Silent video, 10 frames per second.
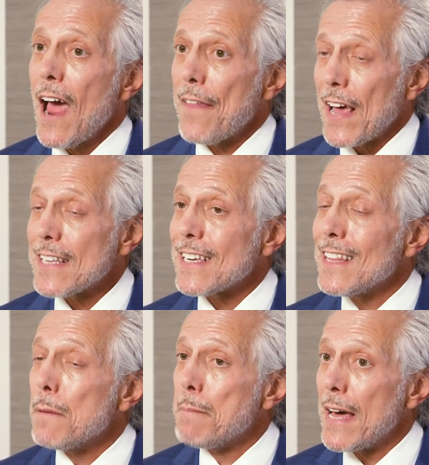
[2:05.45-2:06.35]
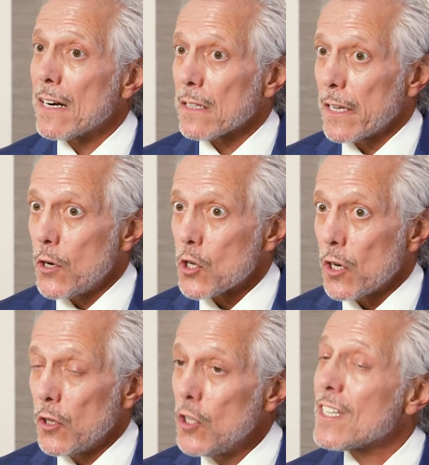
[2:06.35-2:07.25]
And that's in the medical literature.
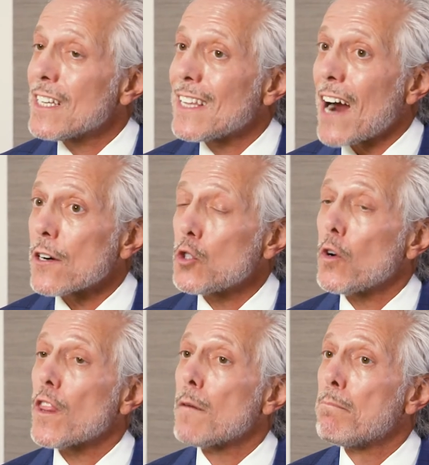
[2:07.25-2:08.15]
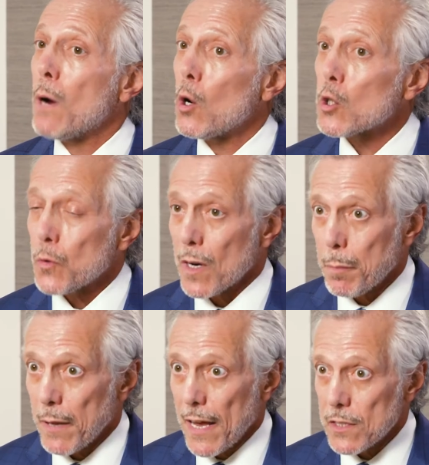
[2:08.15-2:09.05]
And these are the doctors doing the most
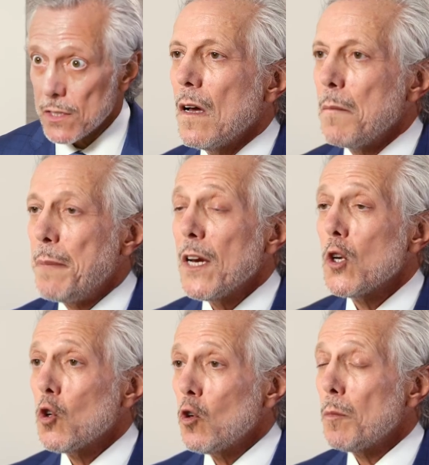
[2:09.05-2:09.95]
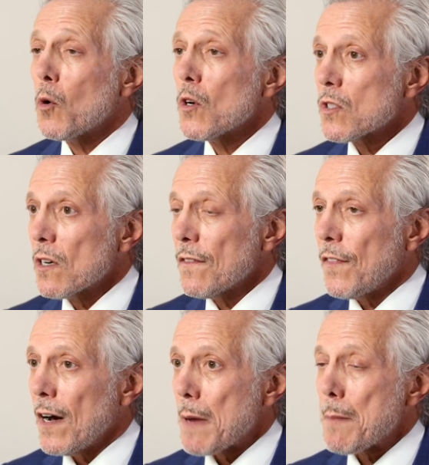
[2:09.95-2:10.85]
rhinoplasties. Being dual board
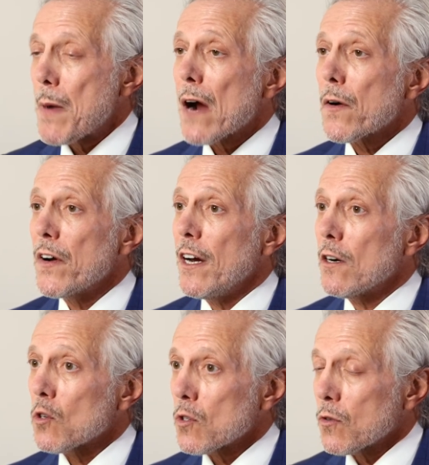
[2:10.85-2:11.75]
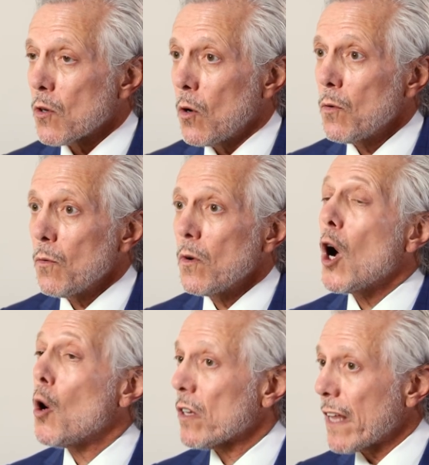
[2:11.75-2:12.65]
certified, my background in ear, nose, and throat
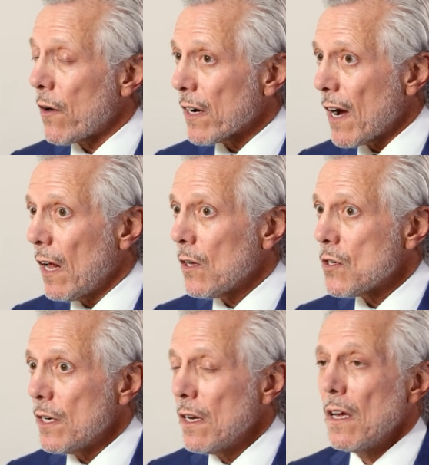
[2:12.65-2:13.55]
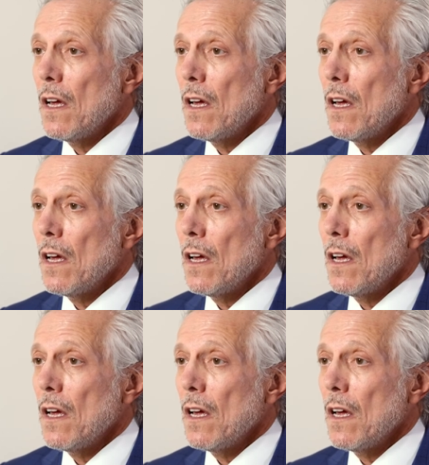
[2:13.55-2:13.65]
otolaryngology,